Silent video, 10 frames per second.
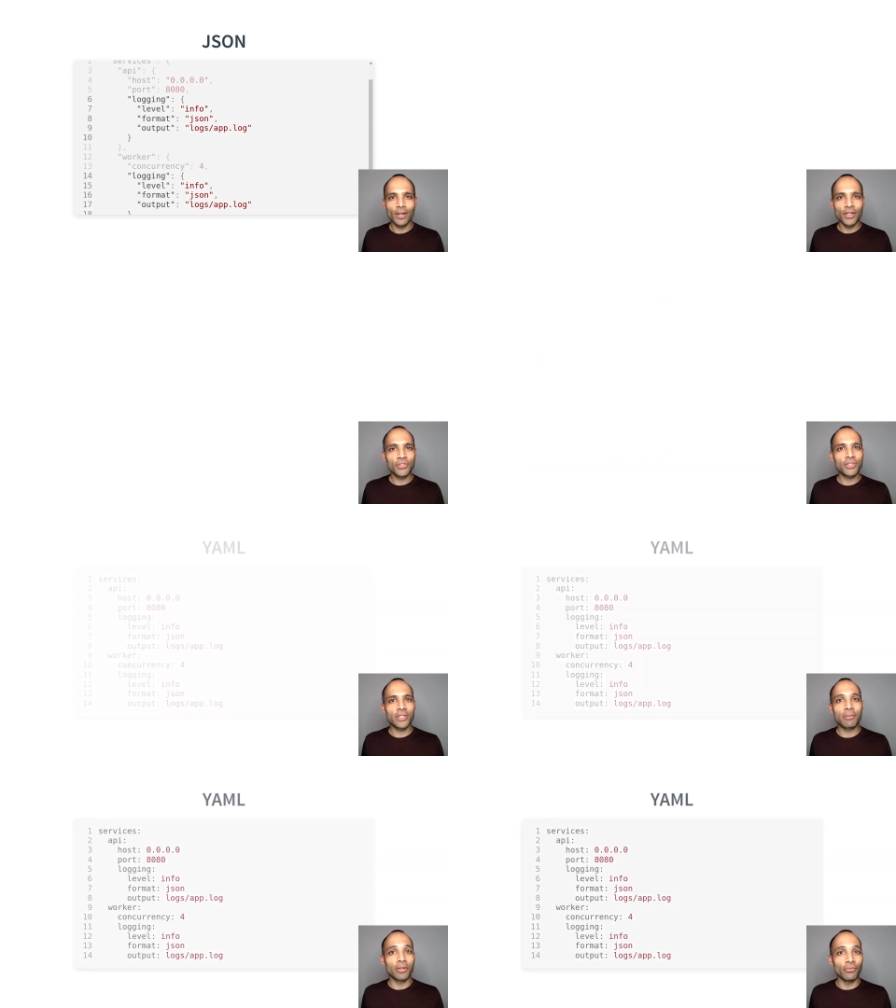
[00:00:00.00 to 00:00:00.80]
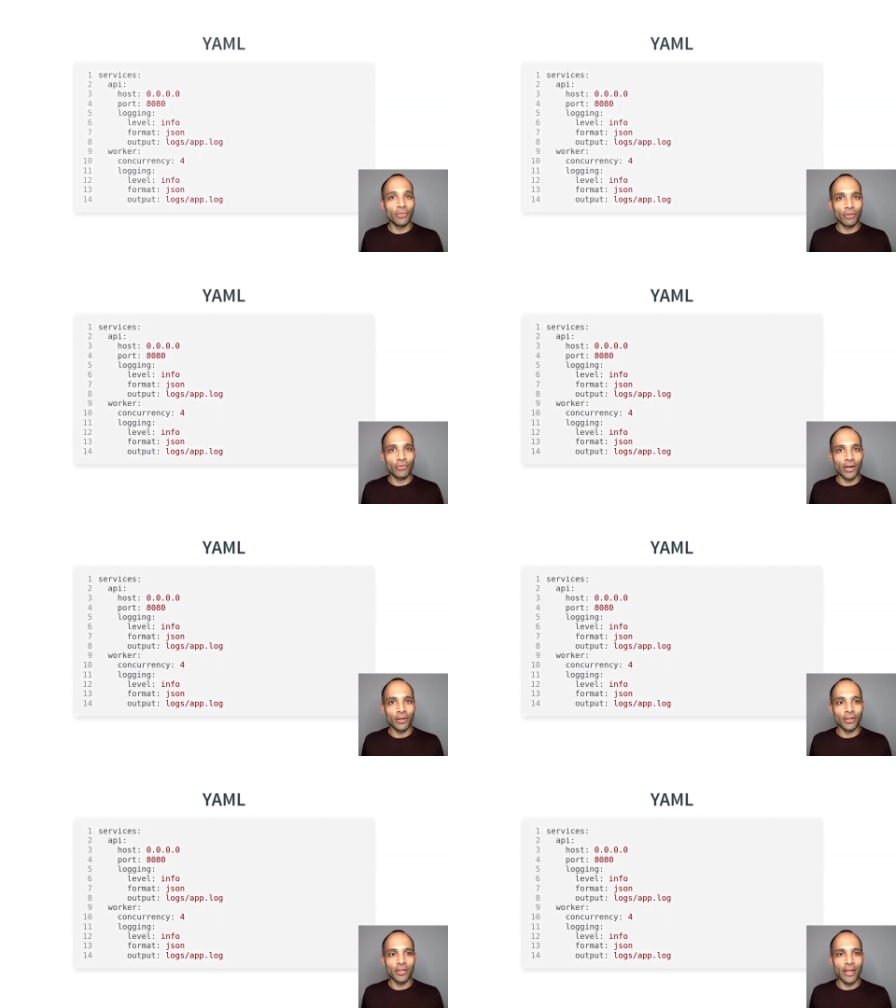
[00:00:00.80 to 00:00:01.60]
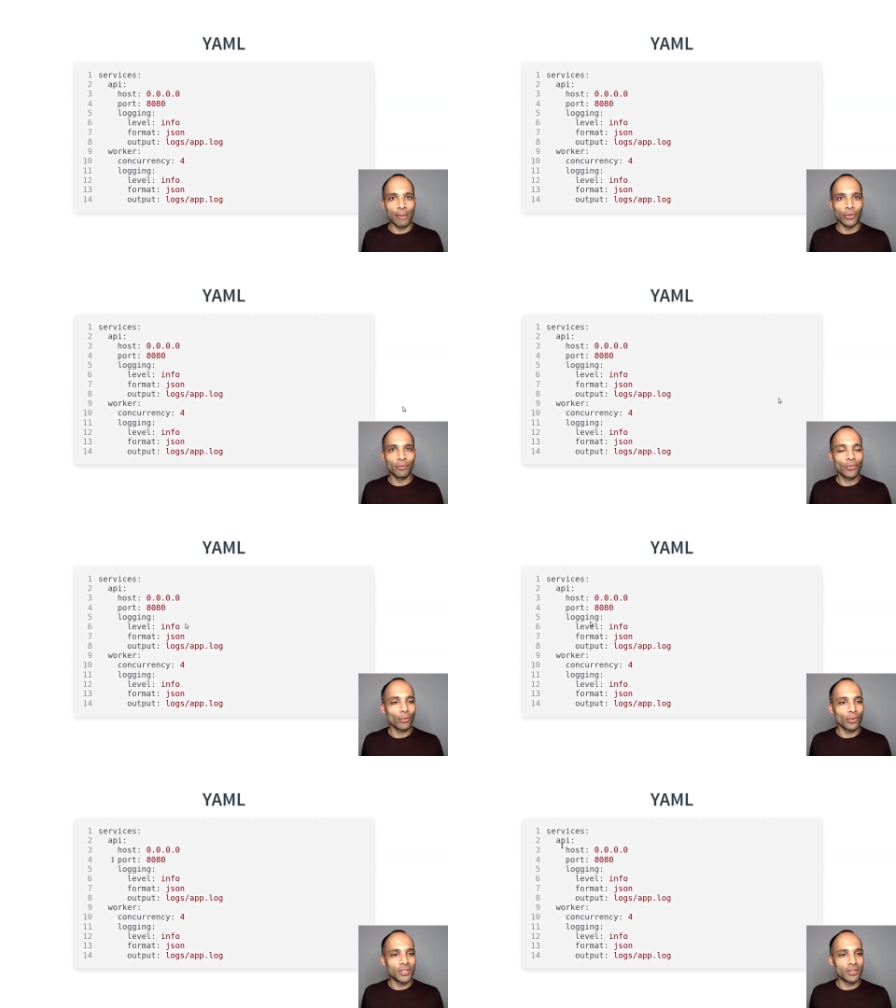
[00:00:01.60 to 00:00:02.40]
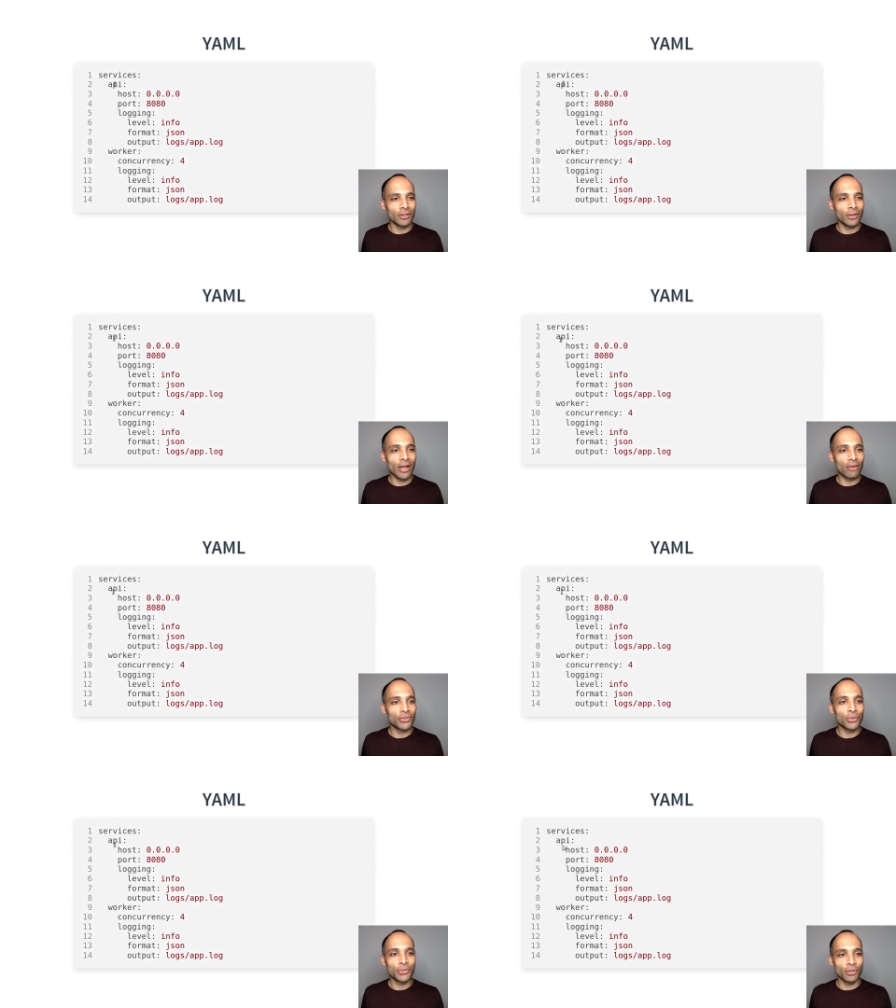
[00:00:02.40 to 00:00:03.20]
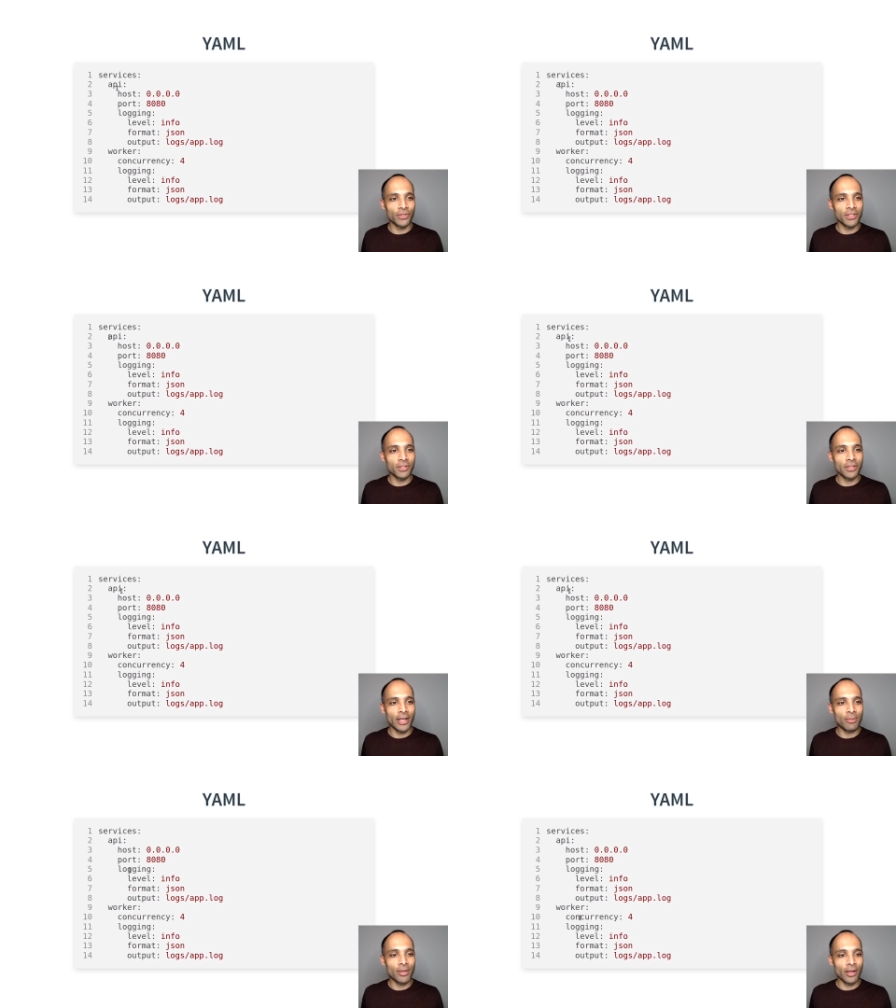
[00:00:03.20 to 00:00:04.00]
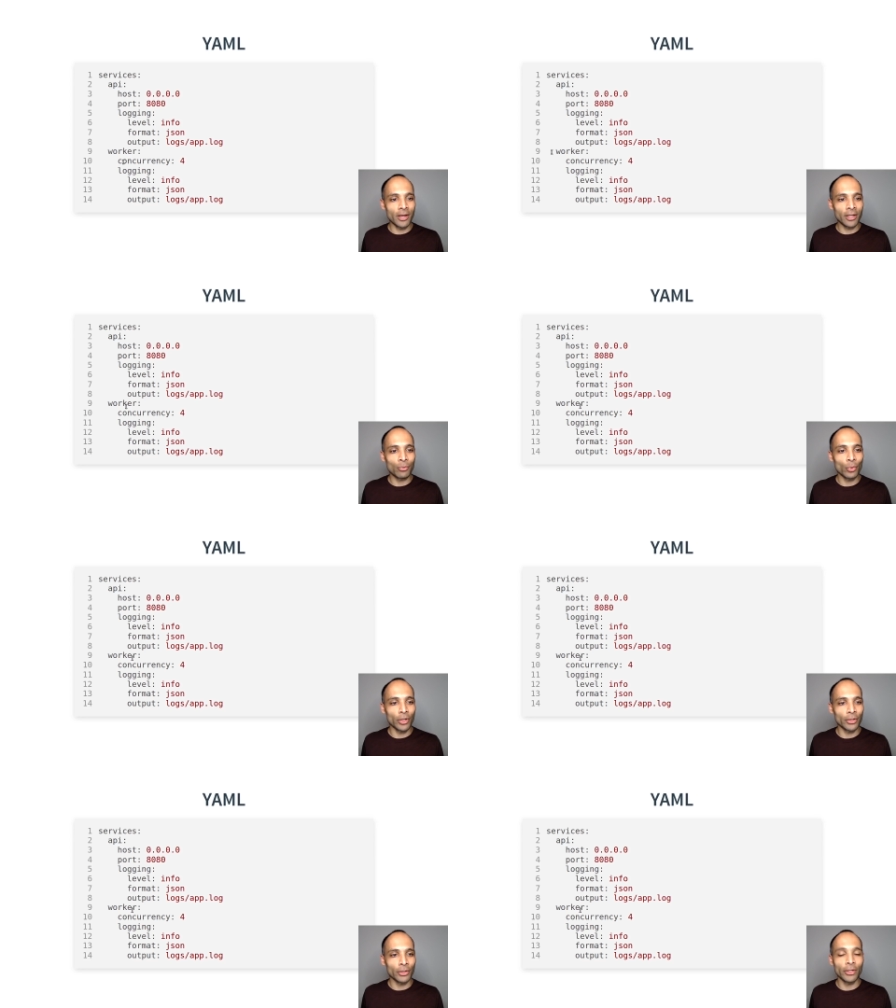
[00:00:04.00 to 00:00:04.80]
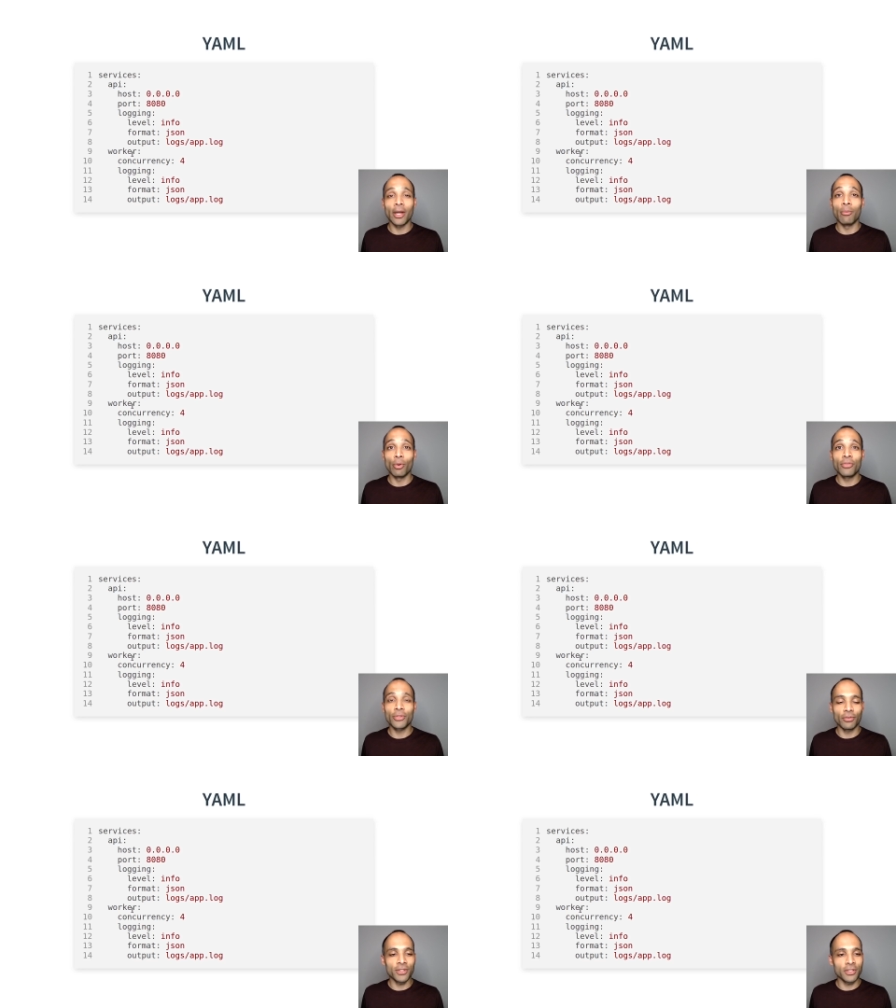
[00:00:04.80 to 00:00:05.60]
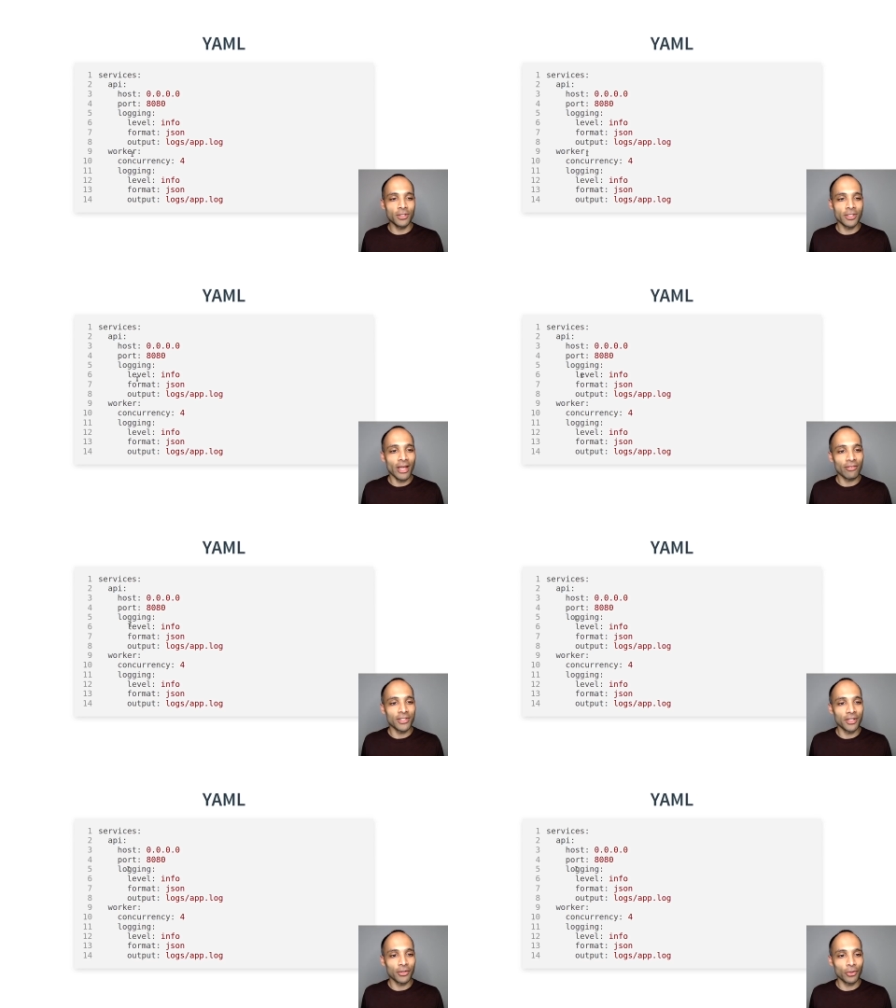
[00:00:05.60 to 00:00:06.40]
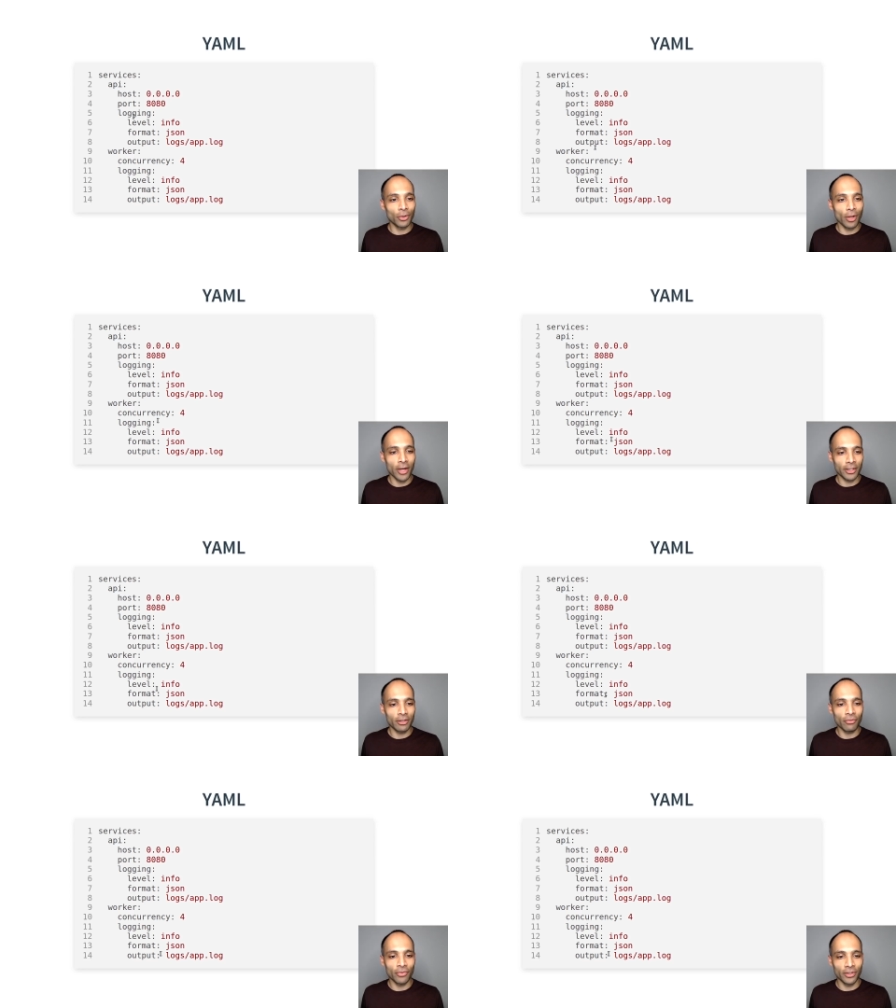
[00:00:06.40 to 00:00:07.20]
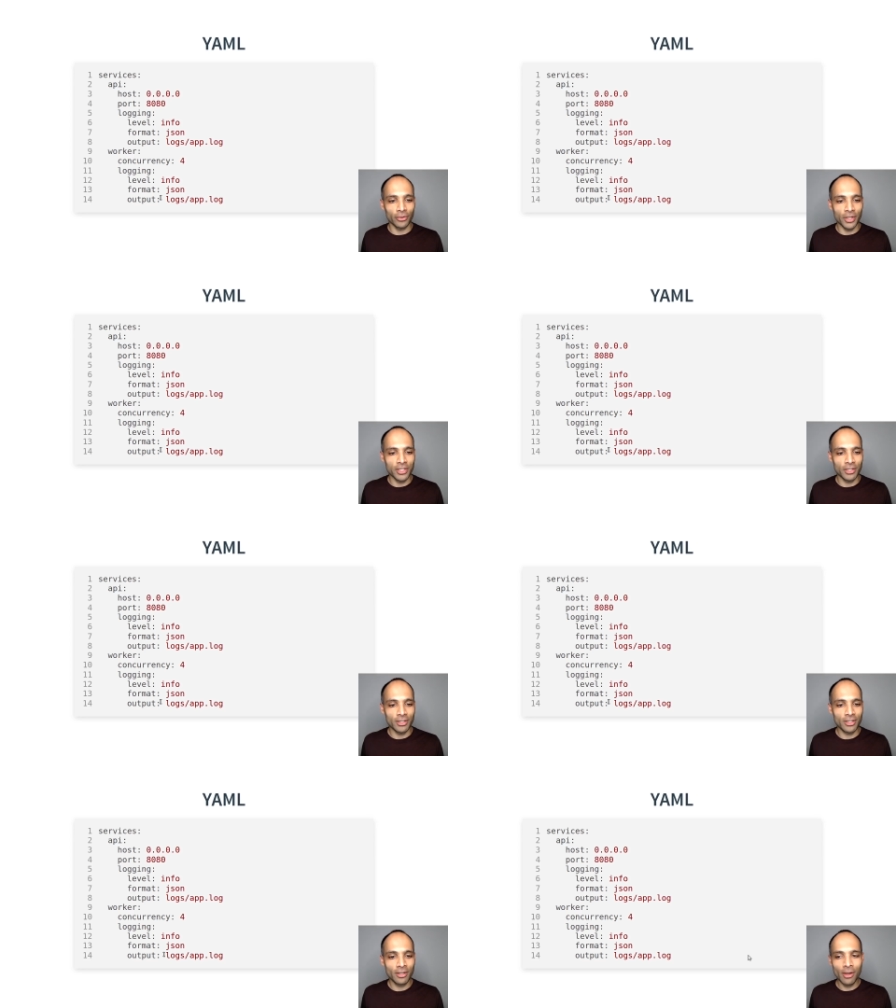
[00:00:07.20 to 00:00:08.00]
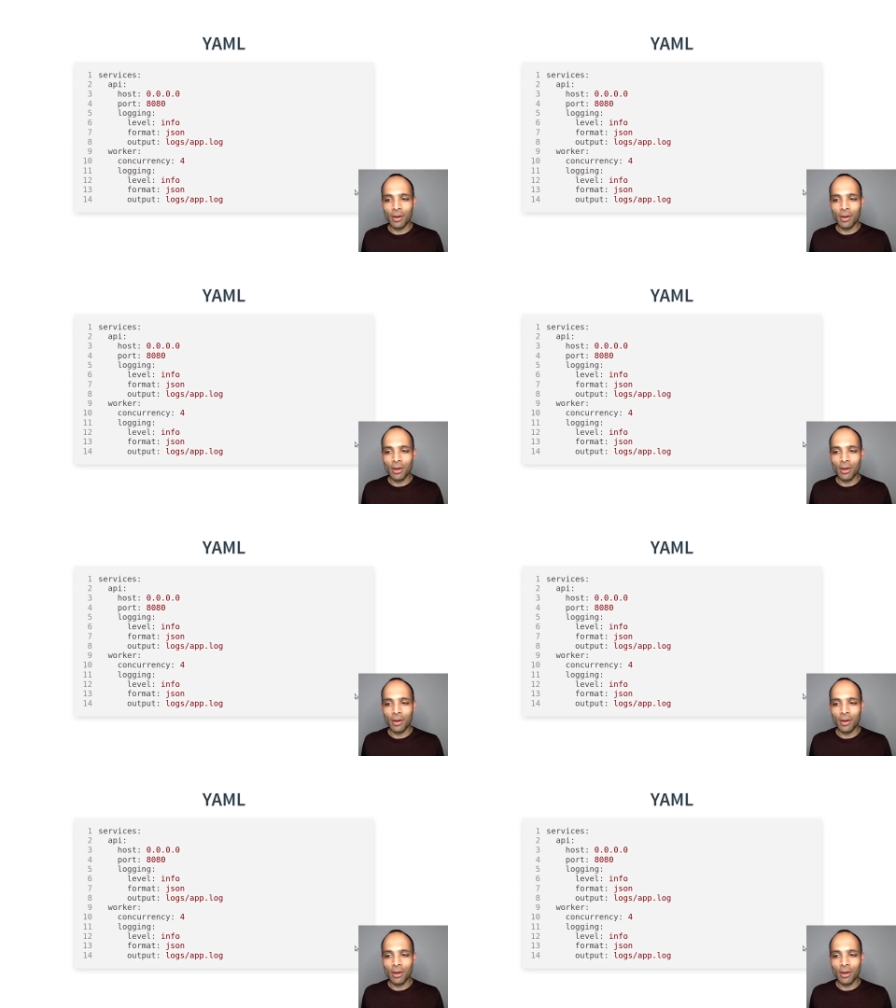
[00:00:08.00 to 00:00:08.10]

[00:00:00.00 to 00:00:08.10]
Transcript: Here's the same config file in YAML. We still have two services, API and worker, and both services have identical logging configurations.